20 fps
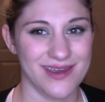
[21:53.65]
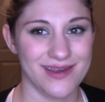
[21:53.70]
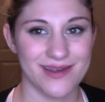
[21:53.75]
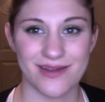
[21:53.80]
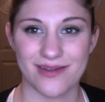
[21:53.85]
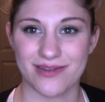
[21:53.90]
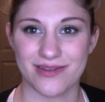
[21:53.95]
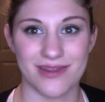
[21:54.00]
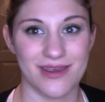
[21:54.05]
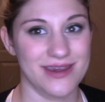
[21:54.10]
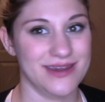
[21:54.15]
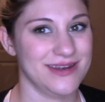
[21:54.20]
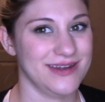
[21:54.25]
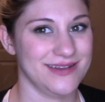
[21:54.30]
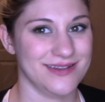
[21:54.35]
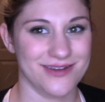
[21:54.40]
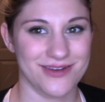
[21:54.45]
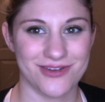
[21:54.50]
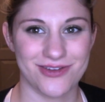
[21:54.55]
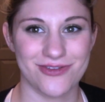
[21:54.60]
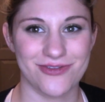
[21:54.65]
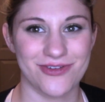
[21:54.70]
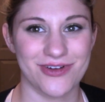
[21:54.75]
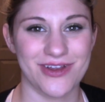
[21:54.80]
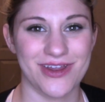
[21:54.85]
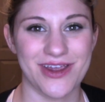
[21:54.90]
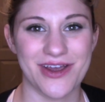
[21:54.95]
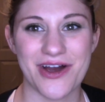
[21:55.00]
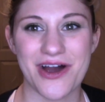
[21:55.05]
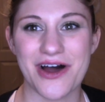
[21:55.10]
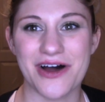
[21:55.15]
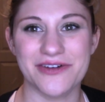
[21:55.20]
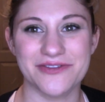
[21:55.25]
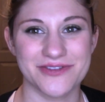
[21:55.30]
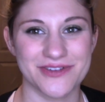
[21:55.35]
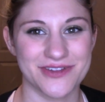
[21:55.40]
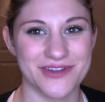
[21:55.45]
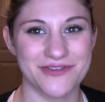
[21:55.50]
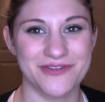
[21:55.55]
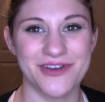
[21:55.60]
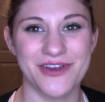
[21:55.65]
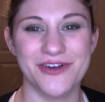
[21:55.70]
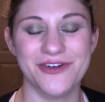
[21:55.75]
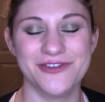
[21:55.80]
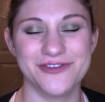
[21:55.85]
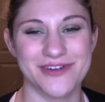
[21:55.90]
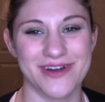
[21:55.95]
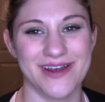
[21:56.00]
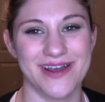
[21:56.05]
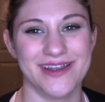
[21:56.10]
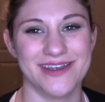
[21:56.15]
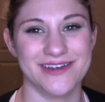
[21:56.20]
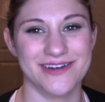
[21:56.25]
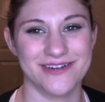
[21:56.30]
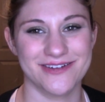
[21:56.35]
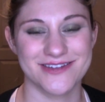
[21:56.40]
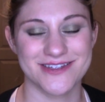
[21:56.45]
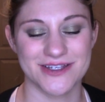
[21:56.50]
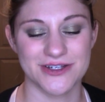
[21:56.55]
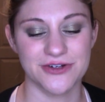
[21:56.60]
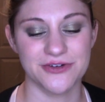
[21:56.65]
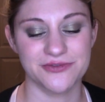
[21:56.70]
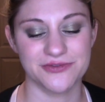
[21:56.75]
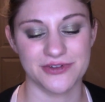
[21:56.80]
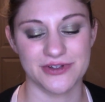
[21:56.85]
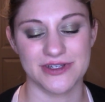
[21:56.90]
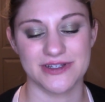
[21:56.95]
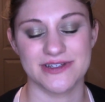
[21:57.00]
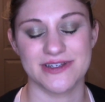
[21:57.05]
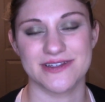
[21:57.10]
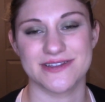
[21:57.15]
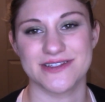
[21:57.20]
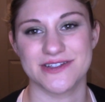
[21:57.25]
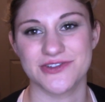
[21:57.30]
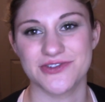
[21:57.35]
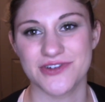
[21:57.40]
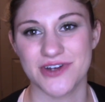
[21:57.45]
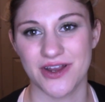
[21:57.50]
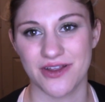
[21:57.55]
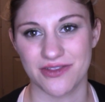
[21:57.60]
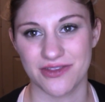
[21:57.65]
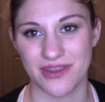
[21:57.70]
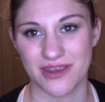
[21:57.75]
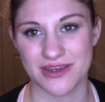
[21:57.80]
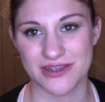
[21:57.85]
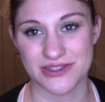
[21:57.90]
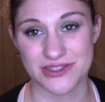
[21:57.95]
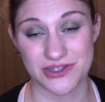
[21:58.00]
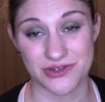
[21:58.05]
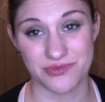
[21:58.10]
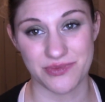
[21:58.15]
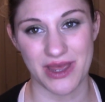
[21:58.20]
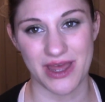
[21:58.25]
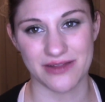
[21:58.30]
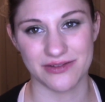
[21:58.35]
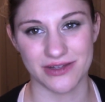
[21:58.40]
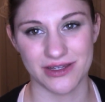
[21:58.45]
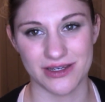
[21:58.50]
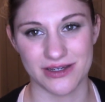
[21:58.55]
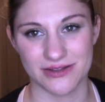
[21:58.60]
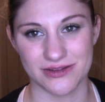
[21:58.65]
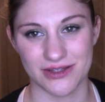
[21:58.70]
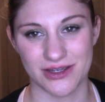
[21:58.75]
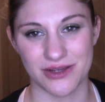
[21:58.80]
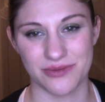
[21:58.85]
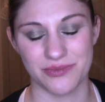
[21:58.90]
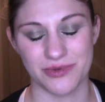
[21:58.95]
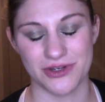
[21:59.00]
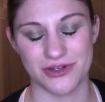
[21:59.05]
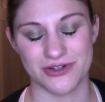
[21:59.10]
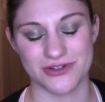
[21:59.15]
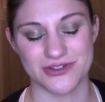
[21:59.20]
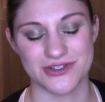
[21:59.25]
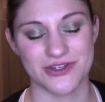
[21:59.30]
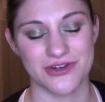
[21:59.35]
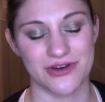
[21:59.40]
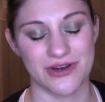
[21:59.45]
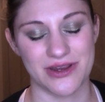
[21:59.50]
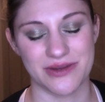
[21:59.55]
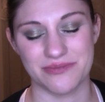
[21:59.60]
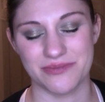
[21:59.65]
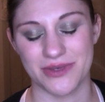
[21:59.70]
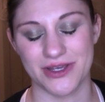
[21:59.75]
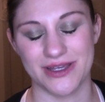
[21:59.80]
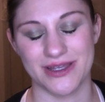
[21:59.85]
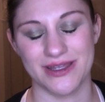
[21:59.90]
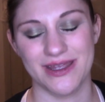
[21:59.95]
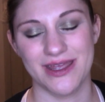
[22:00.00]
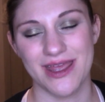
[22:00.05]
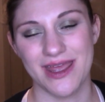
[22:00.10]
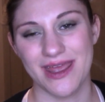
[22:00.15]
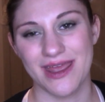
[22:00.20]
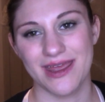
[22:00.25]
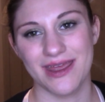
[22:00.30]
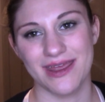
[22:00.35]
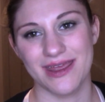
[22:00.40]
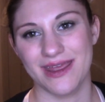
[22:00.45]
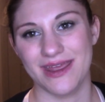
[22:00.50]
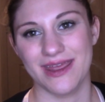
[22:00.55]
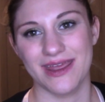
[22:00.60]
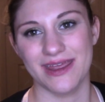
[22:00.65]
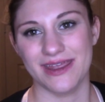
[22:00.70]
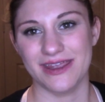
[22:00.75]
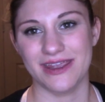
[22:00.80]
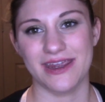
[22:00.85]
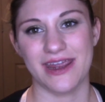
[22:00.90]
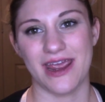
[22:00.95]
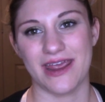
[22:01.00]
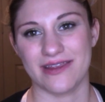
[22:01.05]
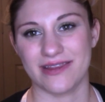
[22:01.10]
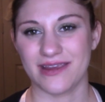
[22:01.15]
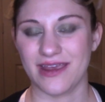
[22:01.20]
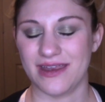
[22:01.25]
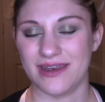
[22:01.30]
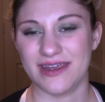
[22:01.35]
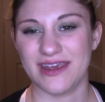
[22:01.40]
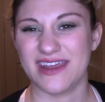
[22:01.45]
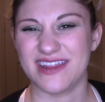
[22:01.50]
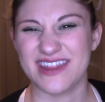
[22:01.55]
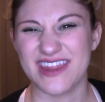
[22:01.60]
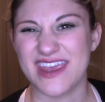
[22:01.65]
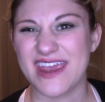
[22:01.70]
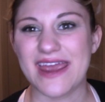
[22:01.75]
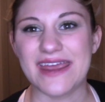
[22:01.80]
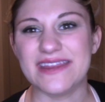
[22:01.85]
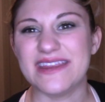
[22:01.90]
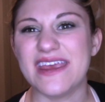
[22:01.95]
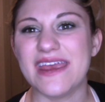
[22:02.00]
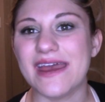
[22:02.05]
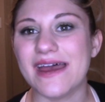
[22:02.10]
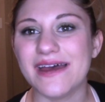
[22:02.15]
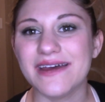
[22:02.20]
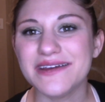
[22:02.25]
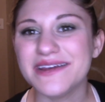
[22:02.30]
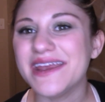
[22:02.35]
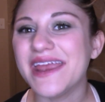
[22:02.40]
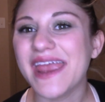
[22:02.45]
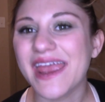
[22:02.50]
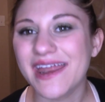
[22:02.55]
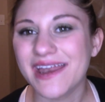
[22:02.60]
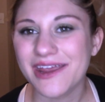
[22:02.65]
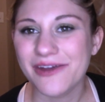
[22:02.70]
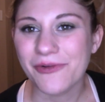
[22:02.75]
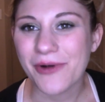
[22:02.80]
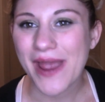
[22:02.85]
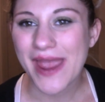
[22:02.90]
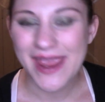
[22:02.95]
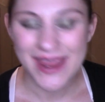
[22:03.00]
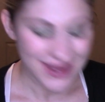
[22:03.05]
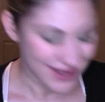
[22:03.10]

This lighting looks really off in the viewfinder, so hopefully it doesn't translate too badly on the computer screen, but you guys kind of get the idea anyway.